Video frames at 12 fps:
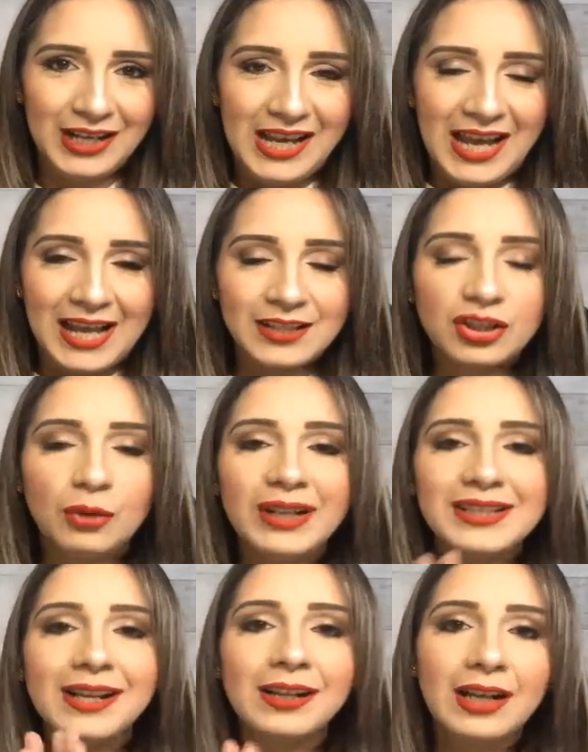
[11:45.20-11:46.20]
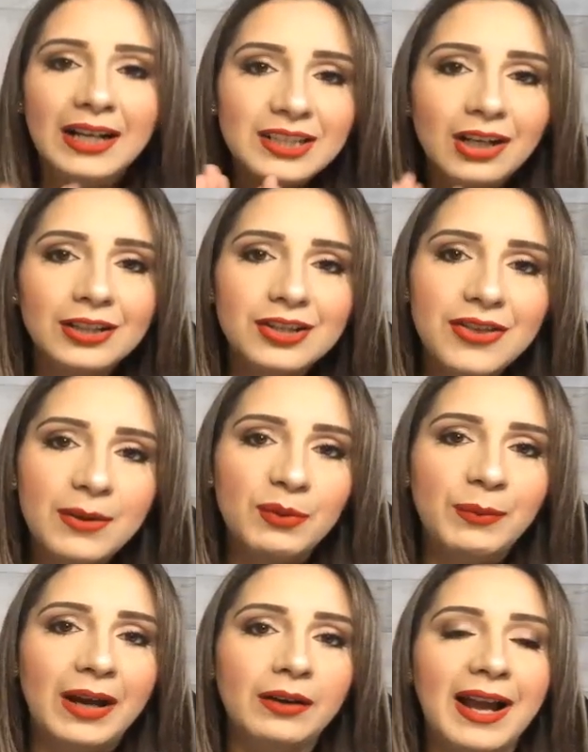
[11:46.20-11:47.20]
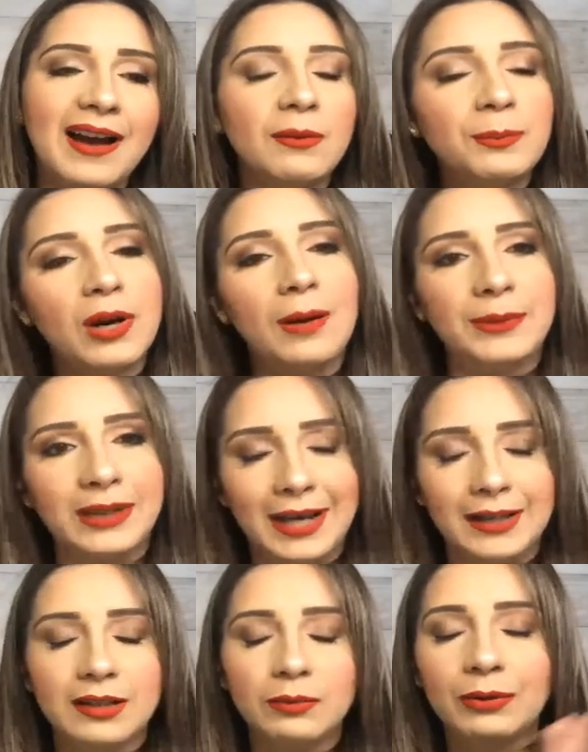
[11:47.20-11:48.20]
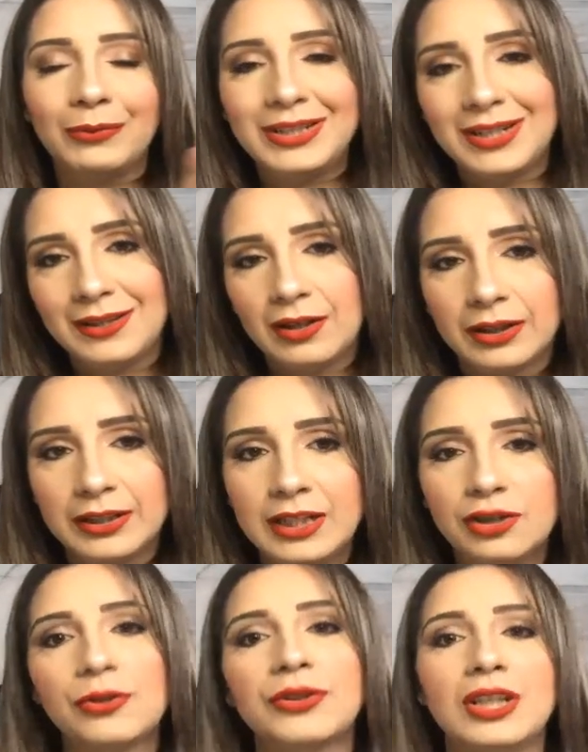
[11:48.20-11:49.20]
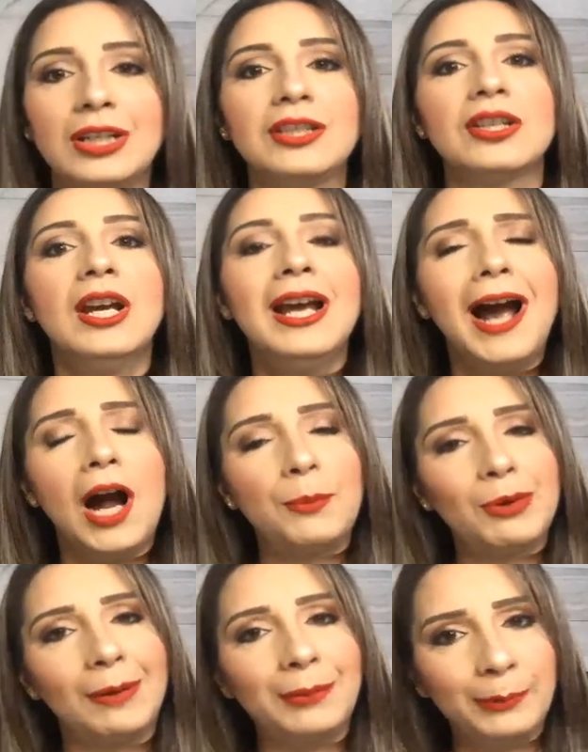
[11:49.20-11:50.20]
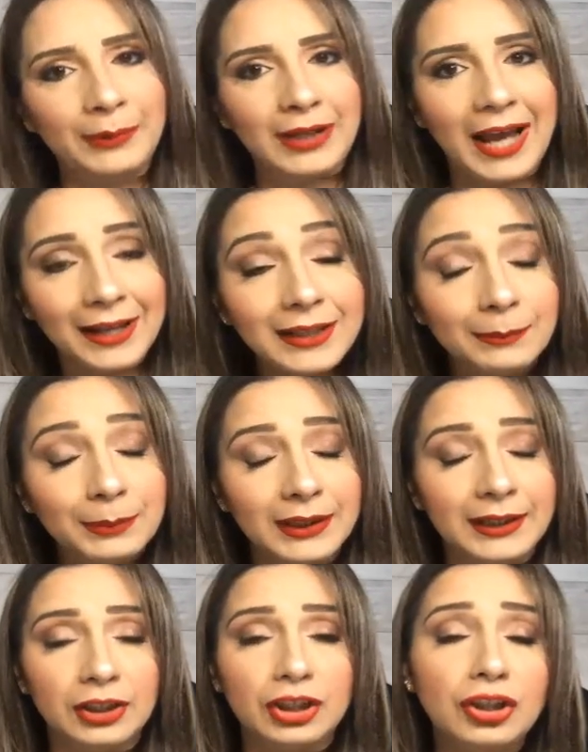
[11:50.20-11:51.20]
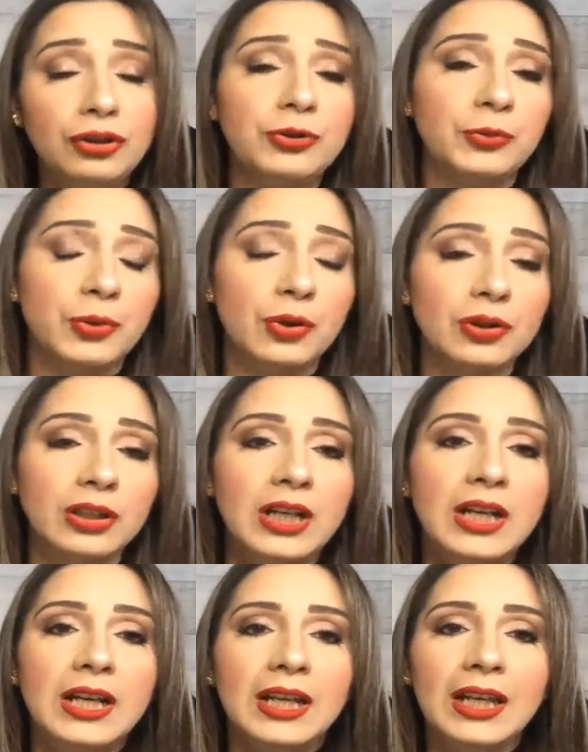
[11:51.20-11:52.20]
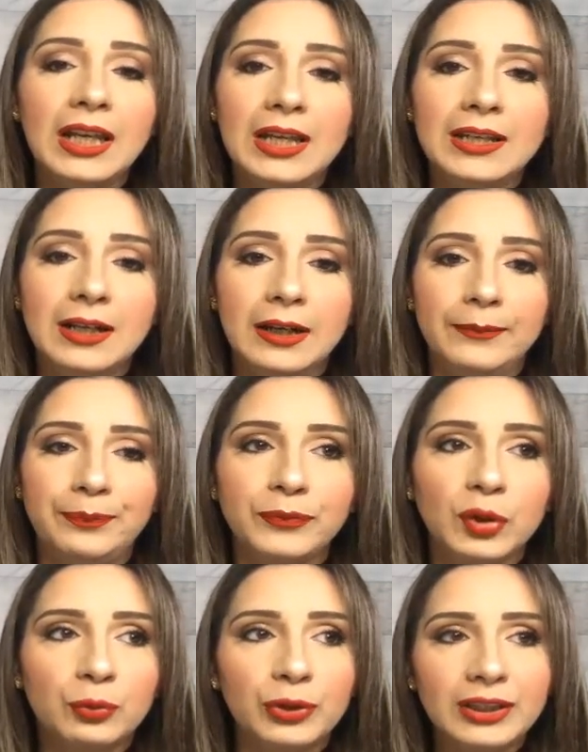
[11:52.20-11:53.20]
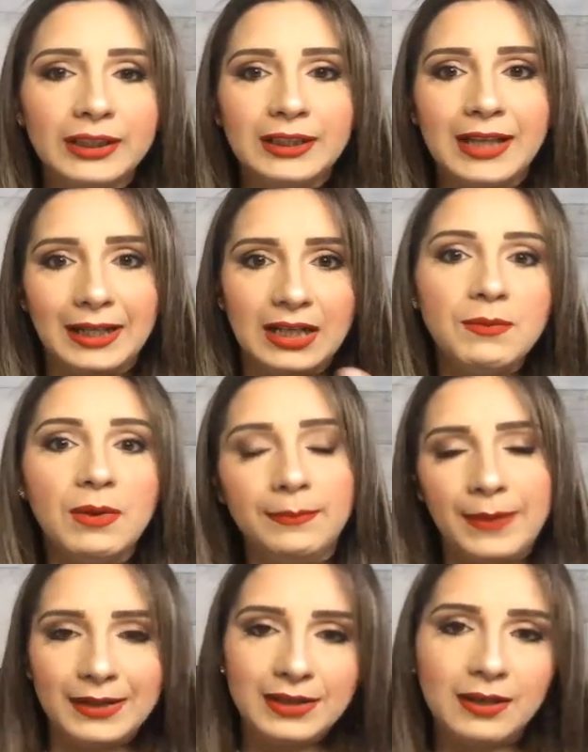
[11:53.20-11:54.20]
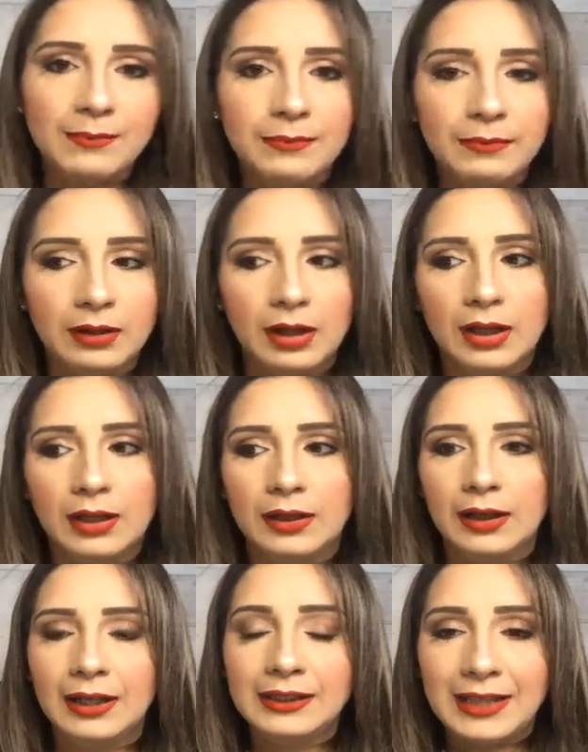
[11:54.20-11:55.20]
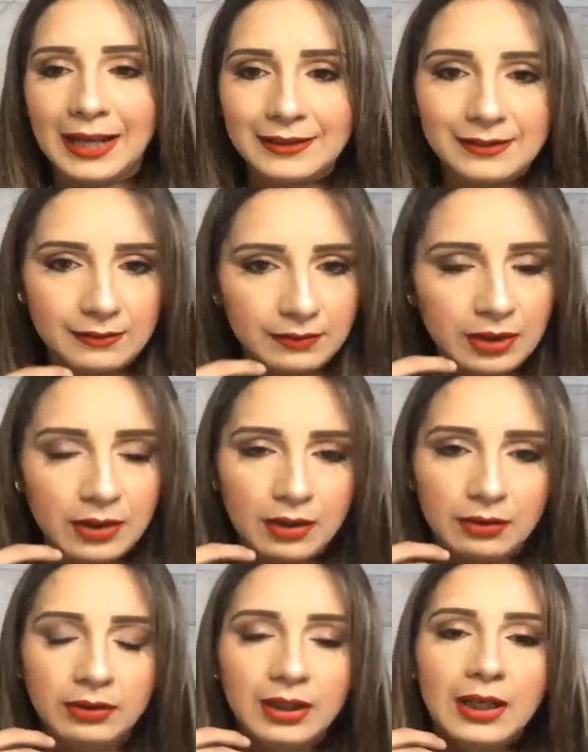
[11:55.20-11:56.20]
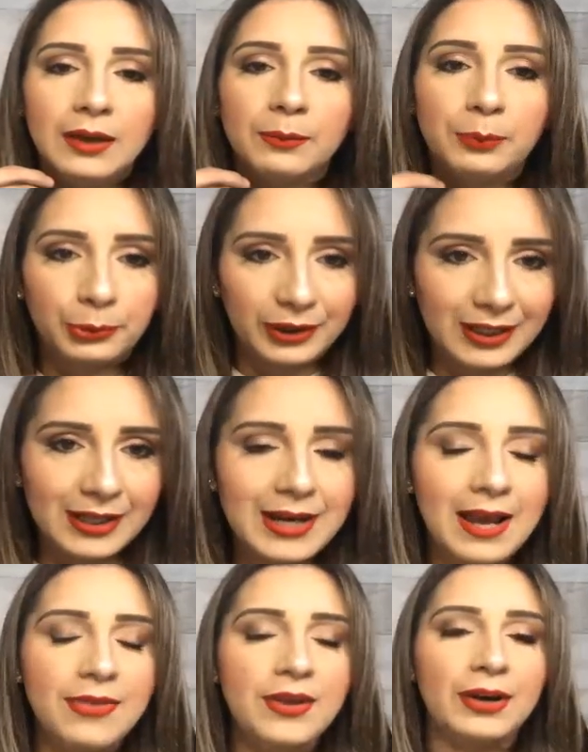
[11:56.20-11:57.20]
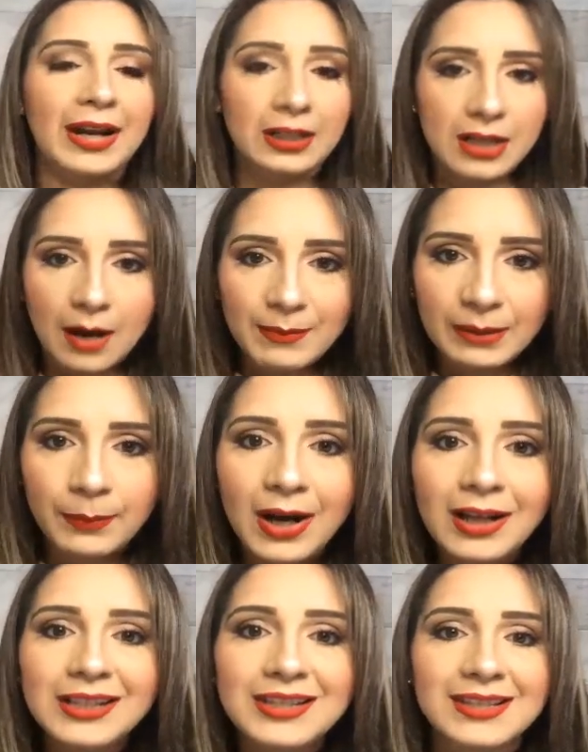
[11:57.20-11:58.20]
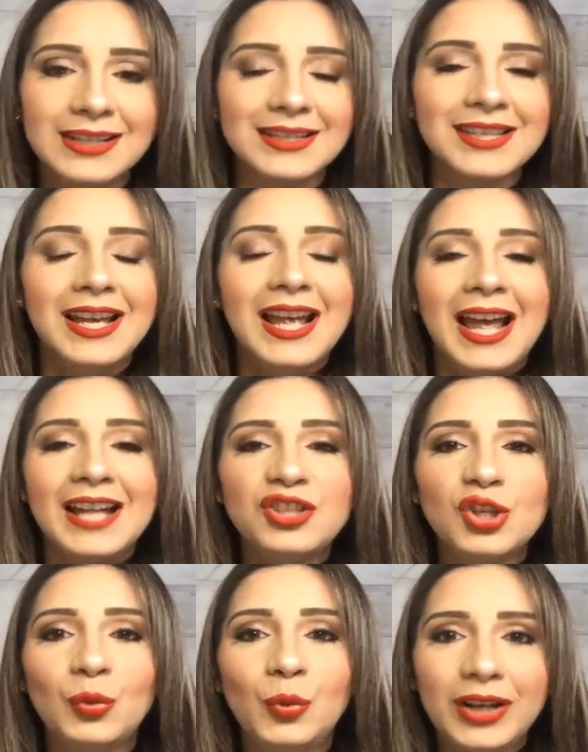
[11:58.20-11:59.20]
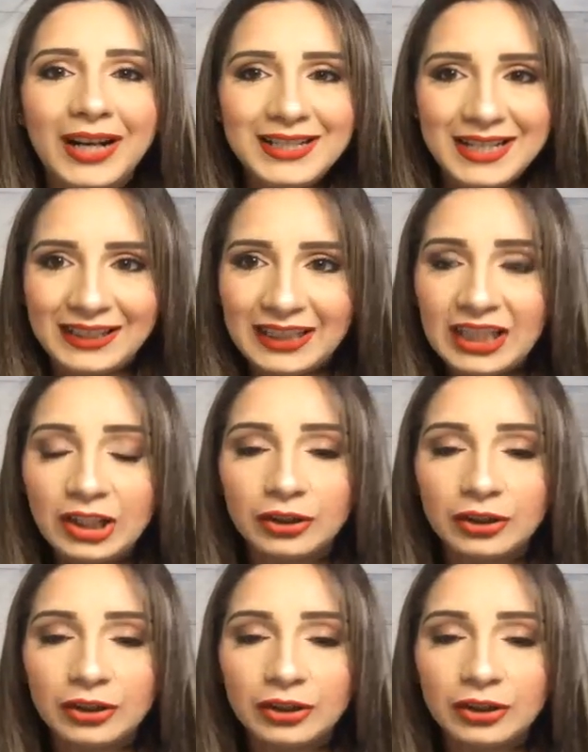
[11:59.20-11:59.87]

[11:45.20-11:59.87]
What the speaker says: And so I talked to them about how propaganda, when we did our initial teach, how propaganda played a huge role in really gaining momentum against, Britain and their economic policies. And so what I did here